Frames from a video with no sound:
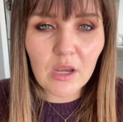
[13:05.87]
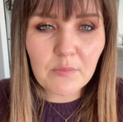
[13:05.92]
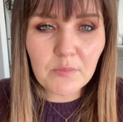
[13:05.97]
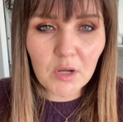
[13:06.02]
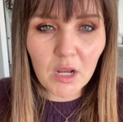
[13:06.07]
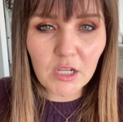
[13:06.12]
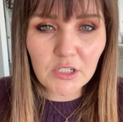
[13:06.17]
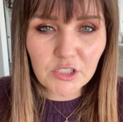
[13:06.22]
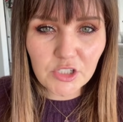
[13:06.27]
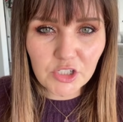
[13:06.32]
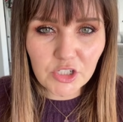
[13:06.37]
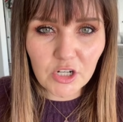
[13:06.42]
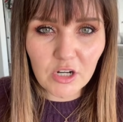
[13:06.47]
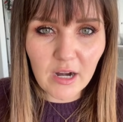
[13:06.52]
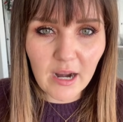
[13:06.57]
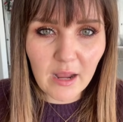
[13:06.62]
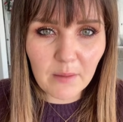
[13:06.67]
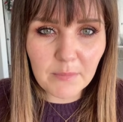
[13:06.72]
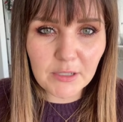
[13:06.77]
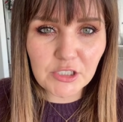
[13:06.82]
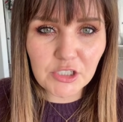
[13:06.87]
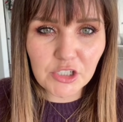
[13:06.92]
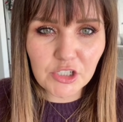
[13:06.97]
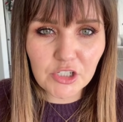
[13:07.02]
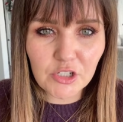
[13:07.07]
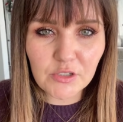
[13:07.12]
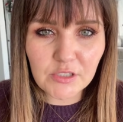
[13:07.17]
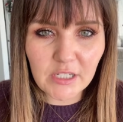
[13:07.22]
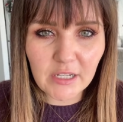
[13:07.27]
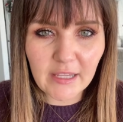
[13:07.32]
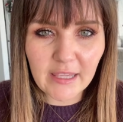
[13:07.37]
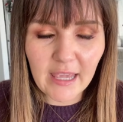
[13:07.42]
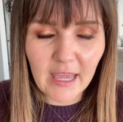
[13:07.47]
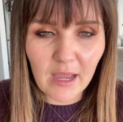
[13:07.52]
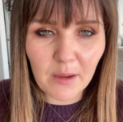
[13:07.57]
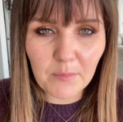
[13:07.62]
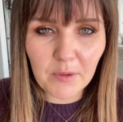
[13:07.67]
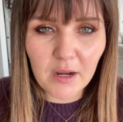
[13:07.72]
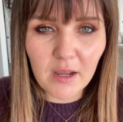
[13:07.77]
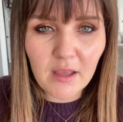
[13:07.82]
I'm not sure how much it shows on
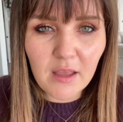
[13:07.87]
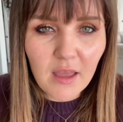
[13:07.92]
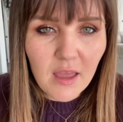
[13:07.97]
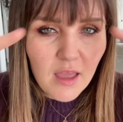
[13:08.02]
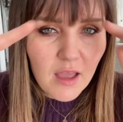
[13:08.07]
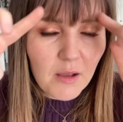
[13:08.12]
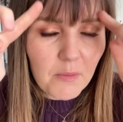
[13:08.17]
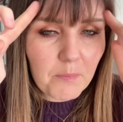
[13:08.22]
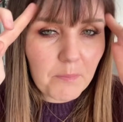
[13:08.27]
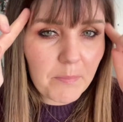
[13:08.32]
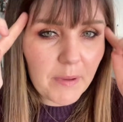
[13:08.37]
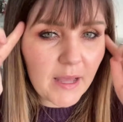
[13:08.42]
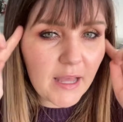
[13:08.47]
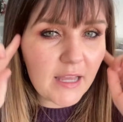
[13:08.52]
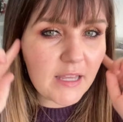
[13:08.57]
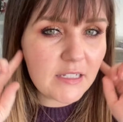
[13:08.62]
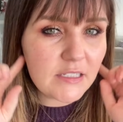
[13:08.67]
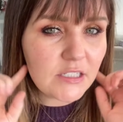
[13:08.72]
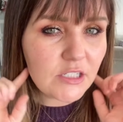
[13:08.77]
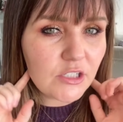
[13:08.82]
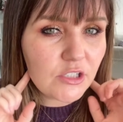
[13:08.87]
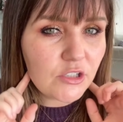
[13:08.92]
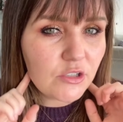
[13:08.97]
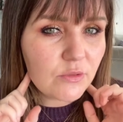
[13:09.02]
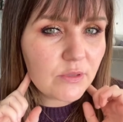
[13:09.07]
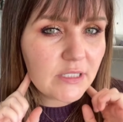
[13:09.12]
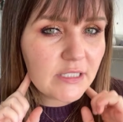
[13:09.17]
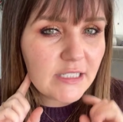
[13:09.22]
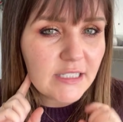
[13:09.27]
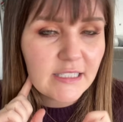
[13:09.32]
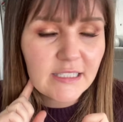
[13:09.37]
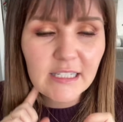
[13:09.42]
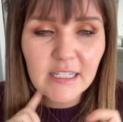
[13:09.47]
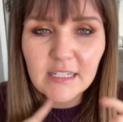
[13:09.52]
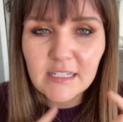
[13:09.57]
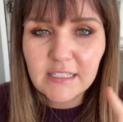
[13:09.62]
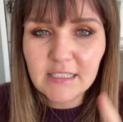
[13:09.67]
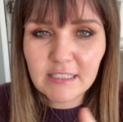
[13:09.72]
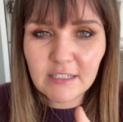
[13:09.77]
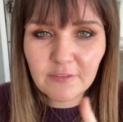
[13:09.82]
camera, but you can
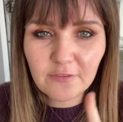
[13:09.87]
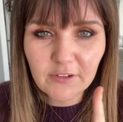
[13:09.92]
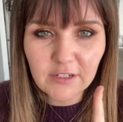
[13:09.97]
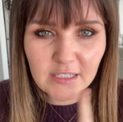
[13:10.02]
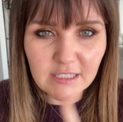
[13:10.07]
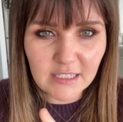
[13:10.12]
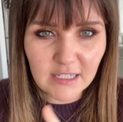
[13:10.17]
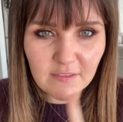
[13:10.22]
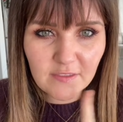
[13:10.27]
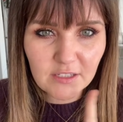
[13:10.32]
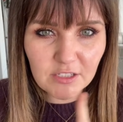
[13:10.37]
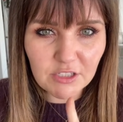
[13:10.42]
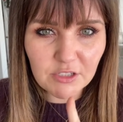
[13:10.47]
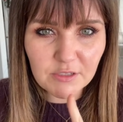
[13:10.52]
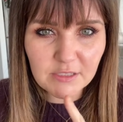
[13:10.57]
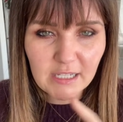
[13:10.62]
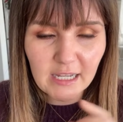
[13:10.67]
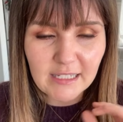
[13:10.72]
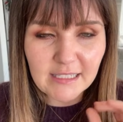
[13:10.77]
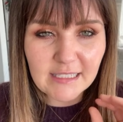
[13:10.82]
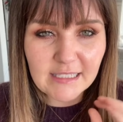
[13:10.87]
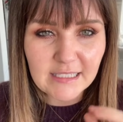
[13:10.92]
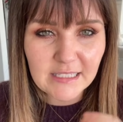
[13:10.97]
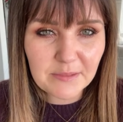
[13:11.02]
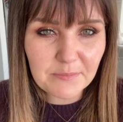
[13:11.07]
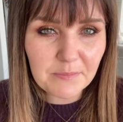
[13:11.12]
see a difference in the two sides.